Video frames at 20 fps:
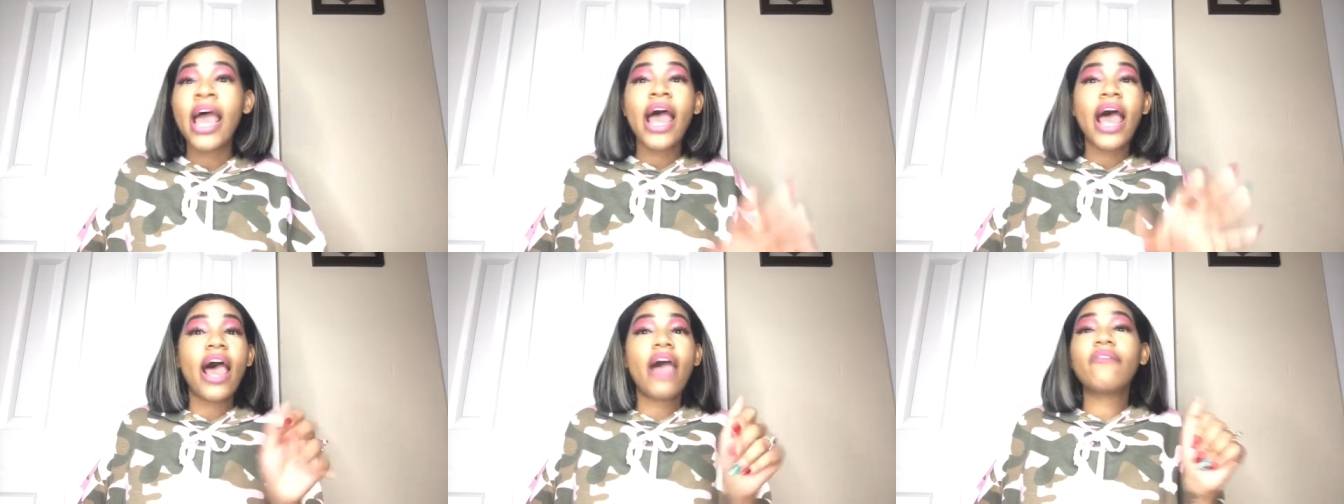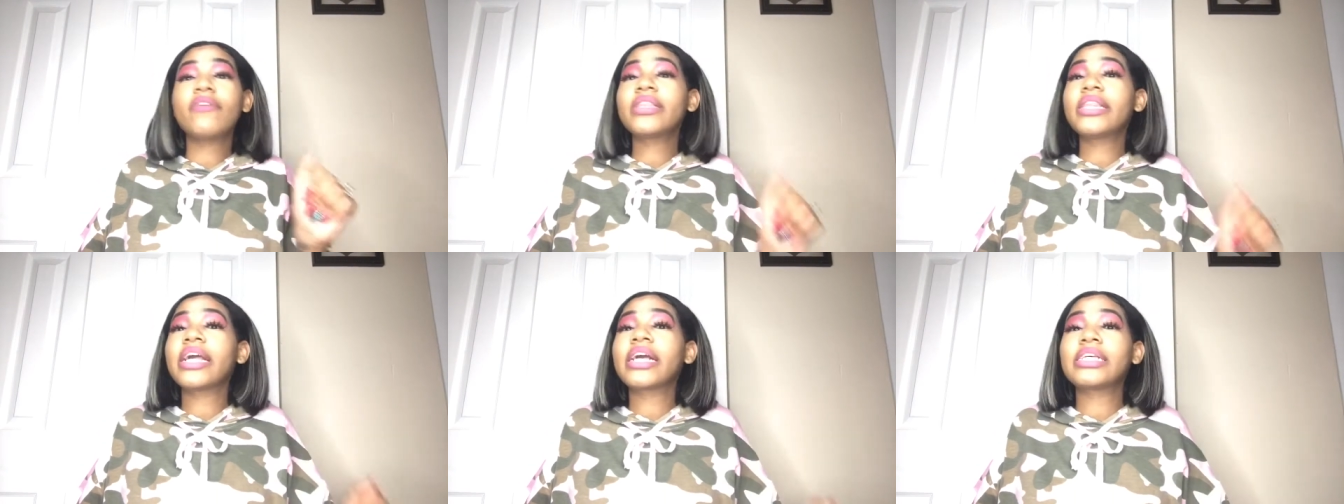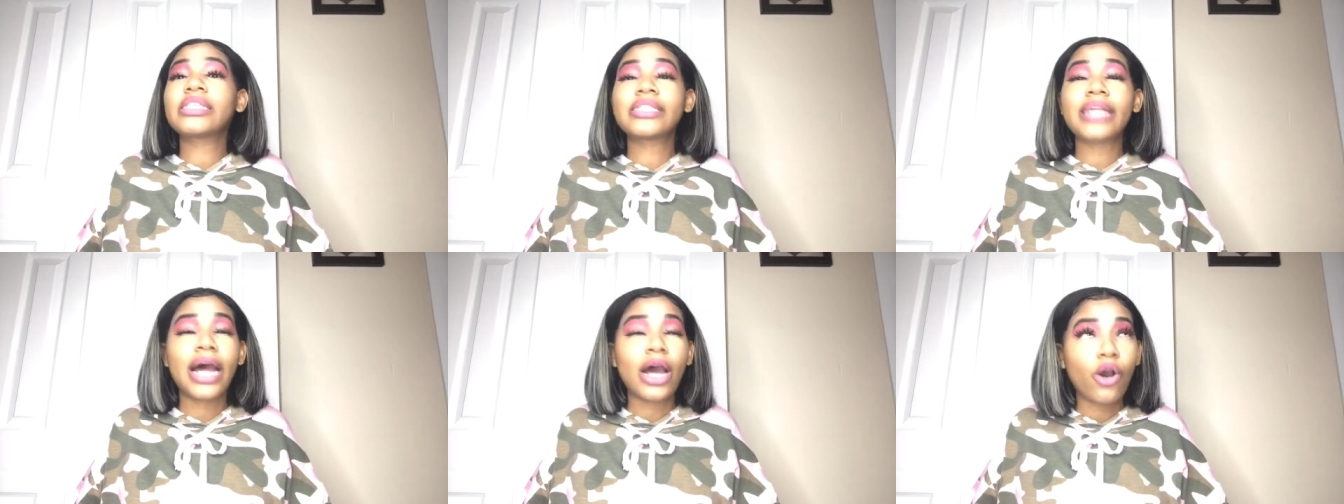everything
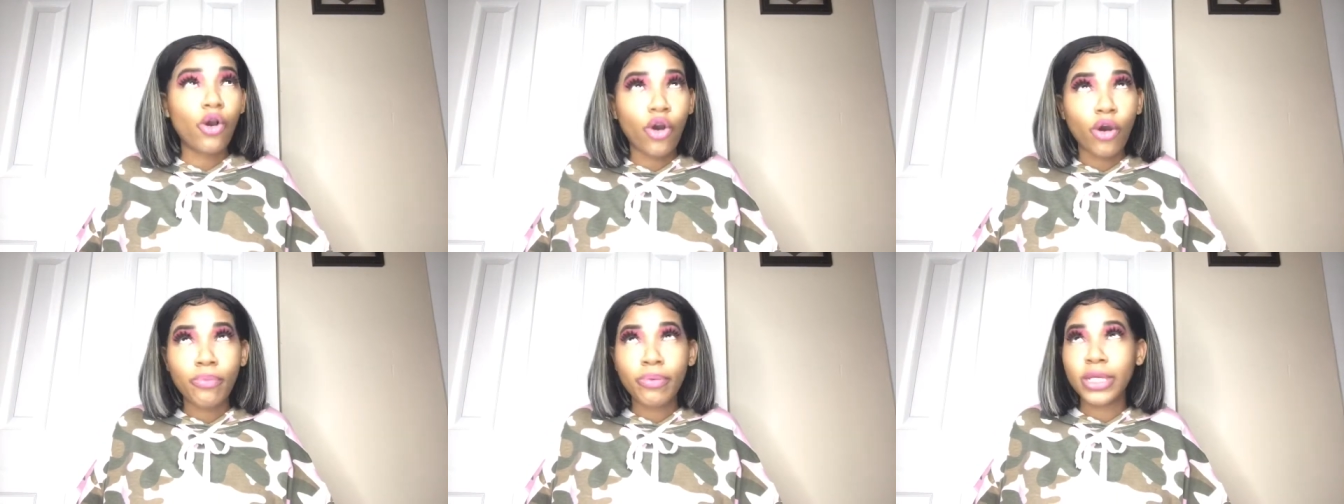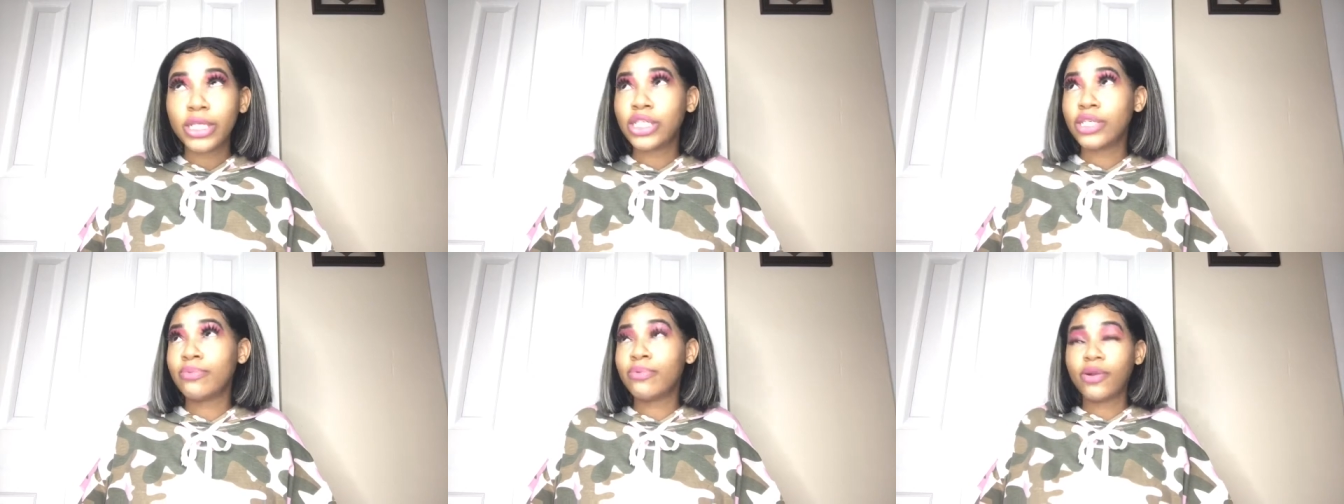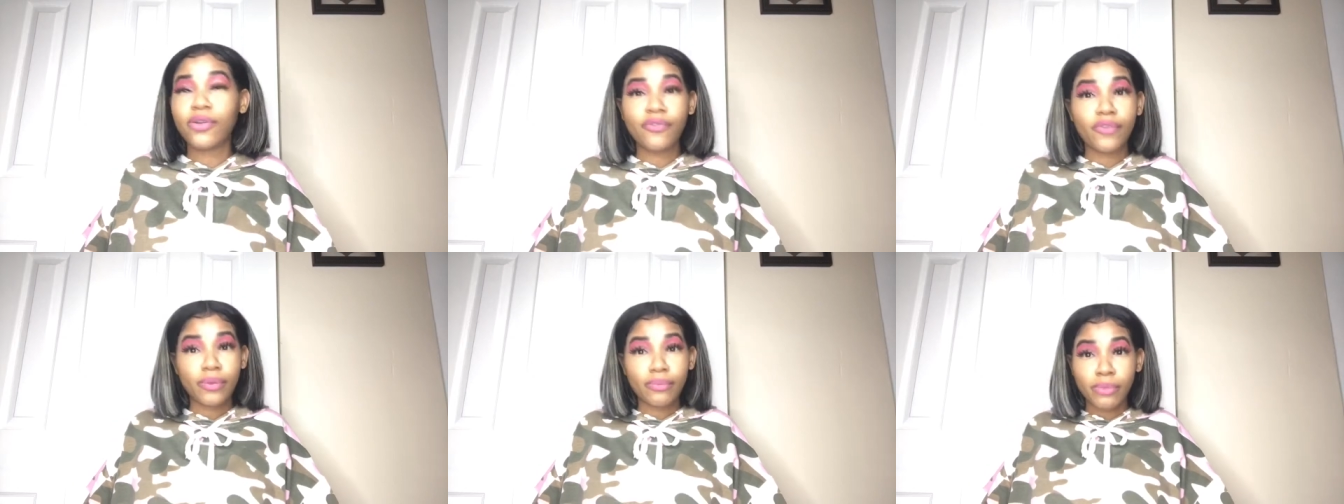is not all picture
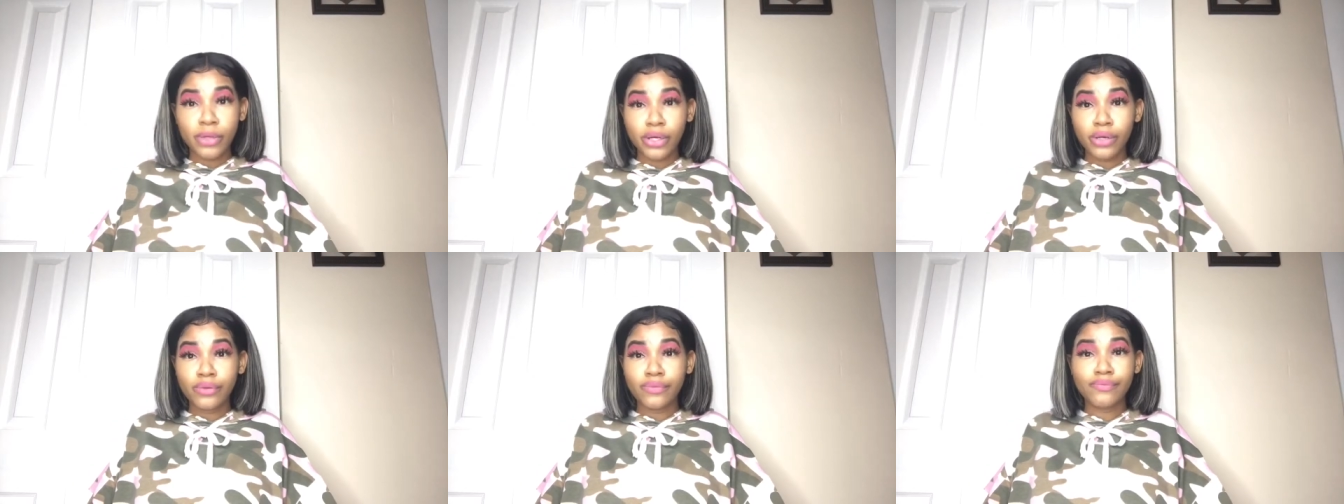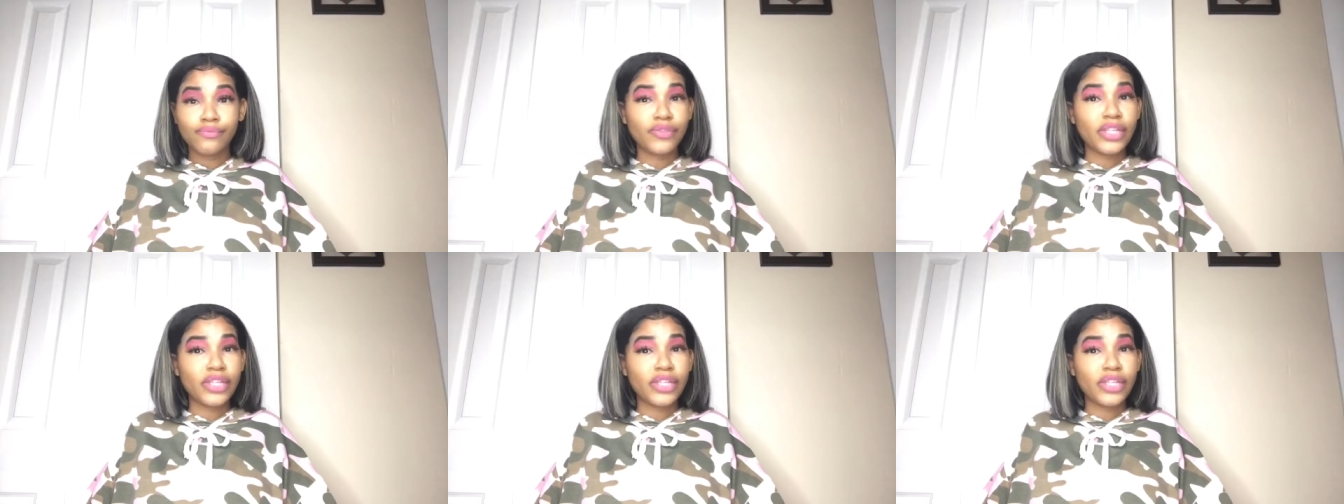perfect, boo.